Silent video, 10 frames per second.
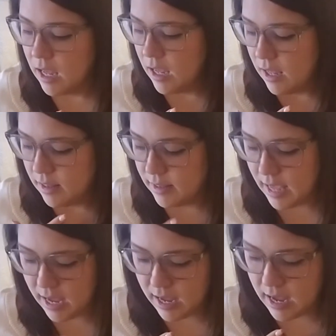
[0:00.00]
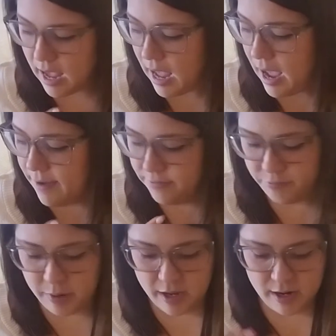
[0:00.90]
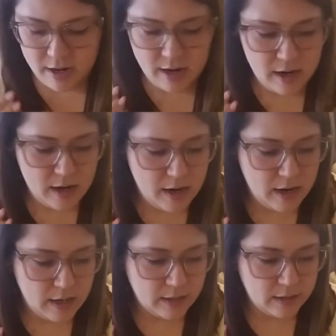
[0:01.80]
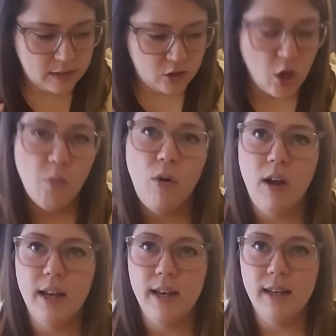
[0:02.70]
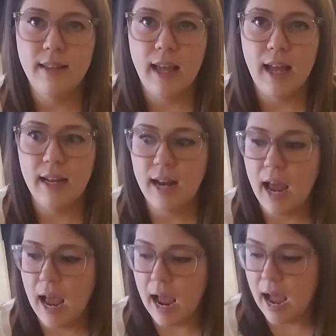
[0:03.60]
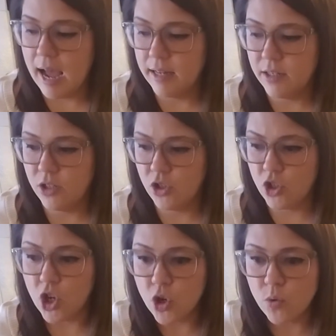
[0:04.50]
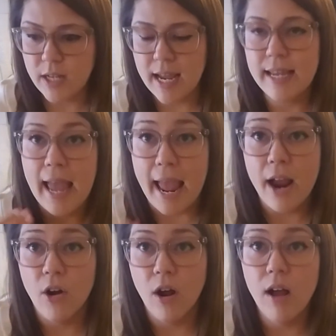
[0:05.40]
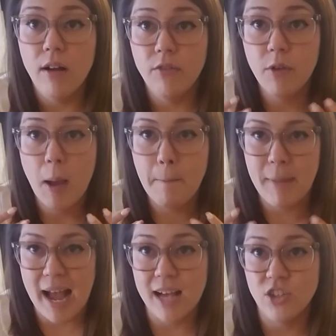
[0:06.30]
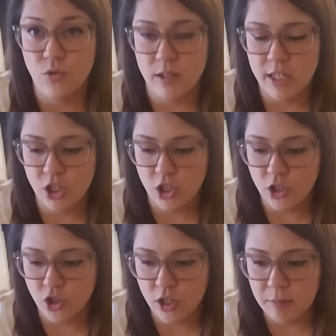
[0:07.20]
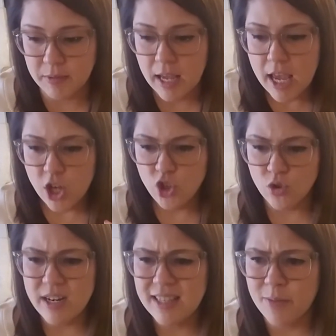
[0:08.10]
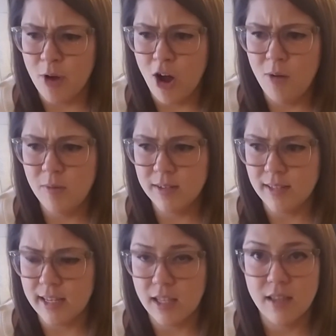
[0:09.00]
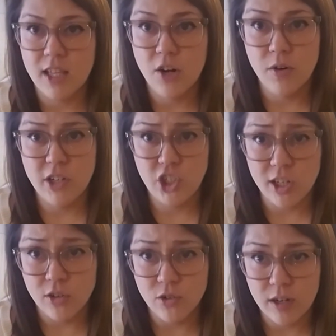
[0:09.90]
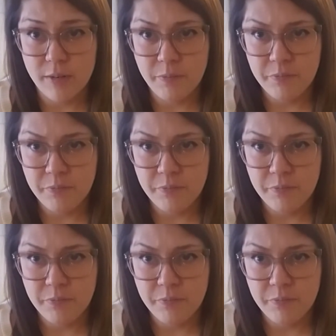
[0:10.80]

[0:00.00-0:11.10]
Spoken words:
they have been someone that had to take care of past relationships. Treat them almost like that they were children.